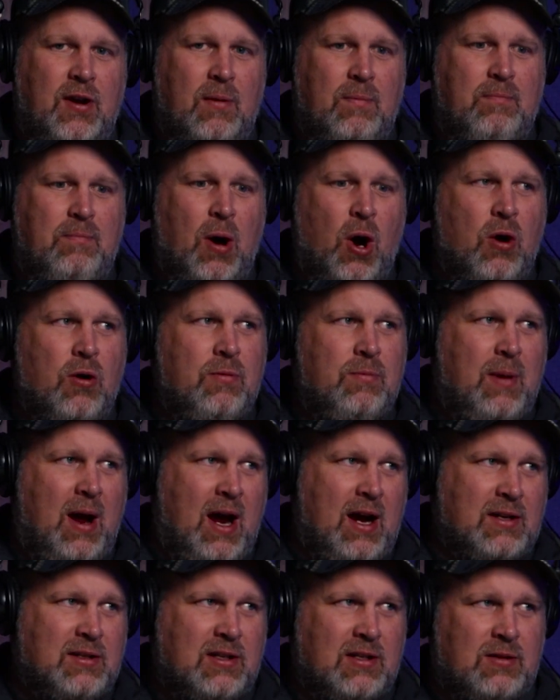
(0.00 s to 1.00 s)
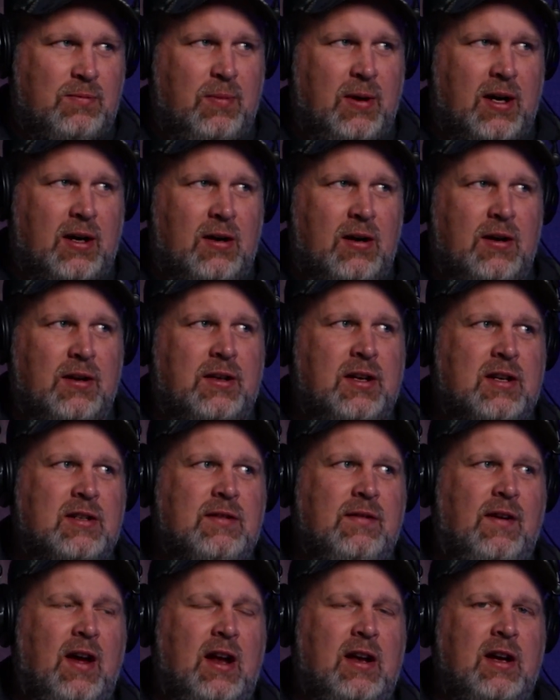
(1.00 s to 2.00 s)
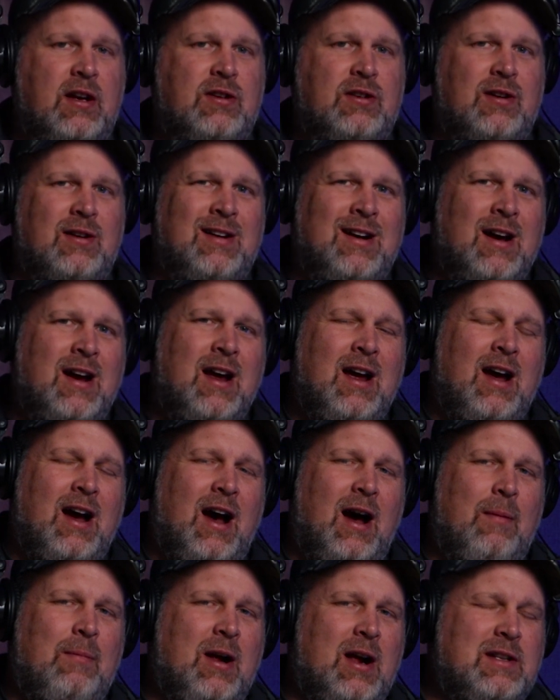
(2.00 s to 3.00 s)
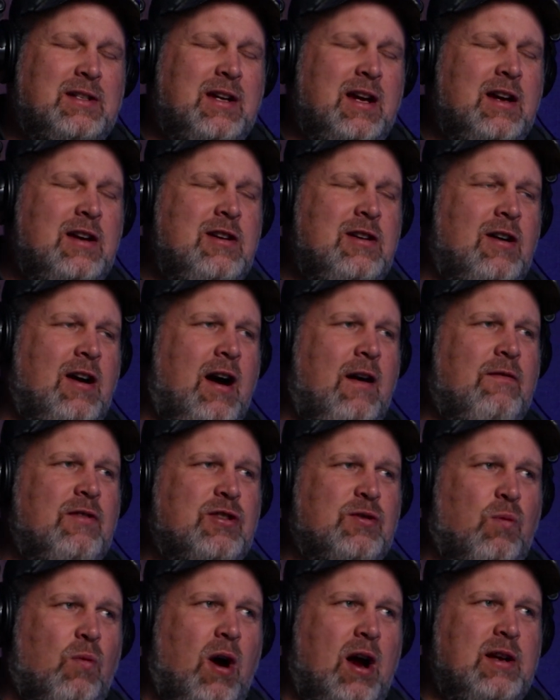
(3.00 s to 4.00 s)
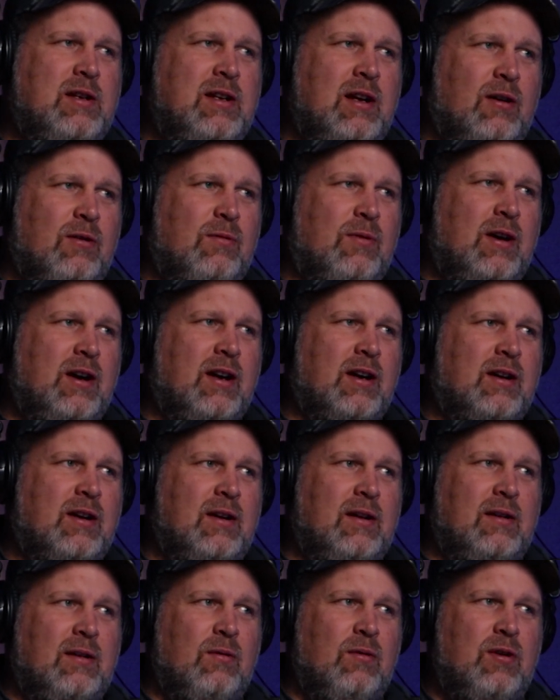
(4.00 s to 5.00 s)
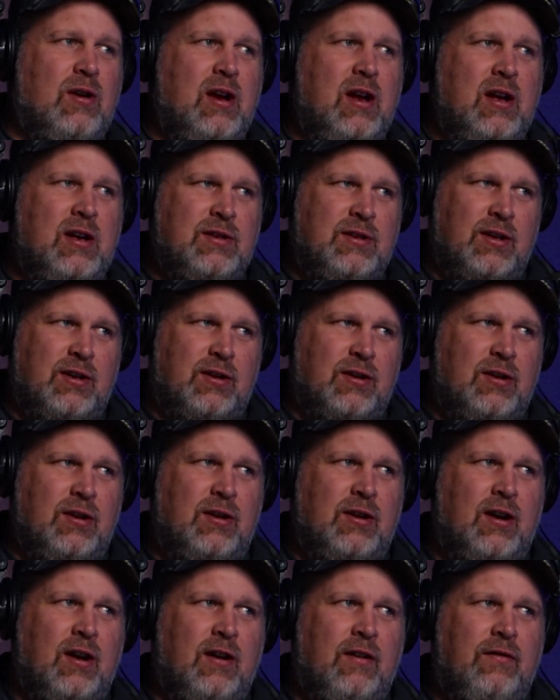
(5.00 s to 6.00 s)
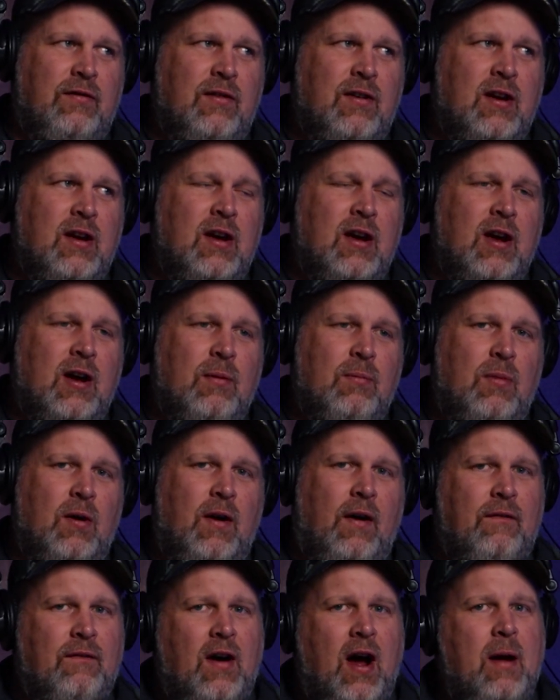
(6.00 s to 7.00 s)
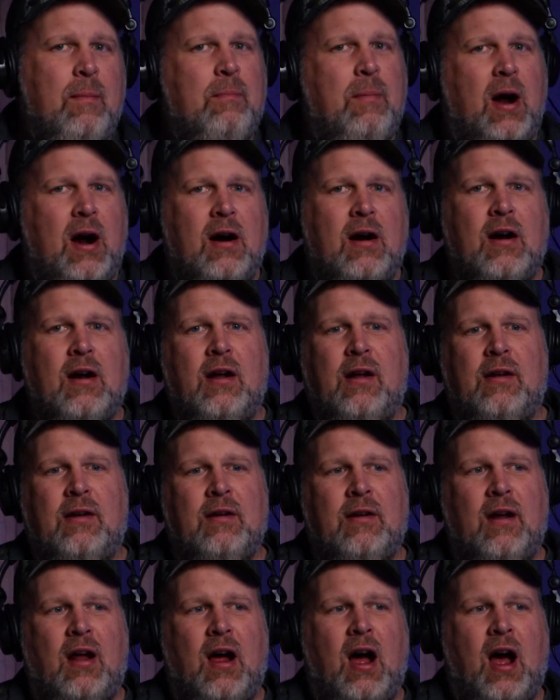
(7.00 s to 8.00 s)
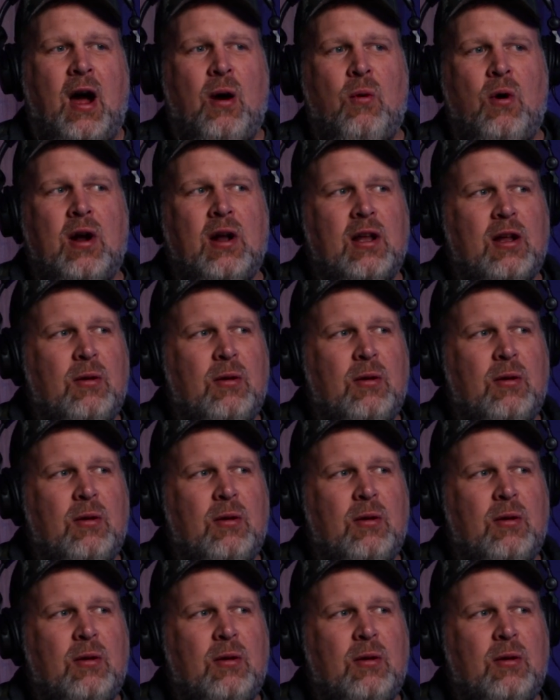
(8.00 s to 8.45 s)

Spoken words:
their bone mass is bigger and things of that nature. I'm not saying your average whitetail rig isn't good enough, but if I'm bear hunting, I want a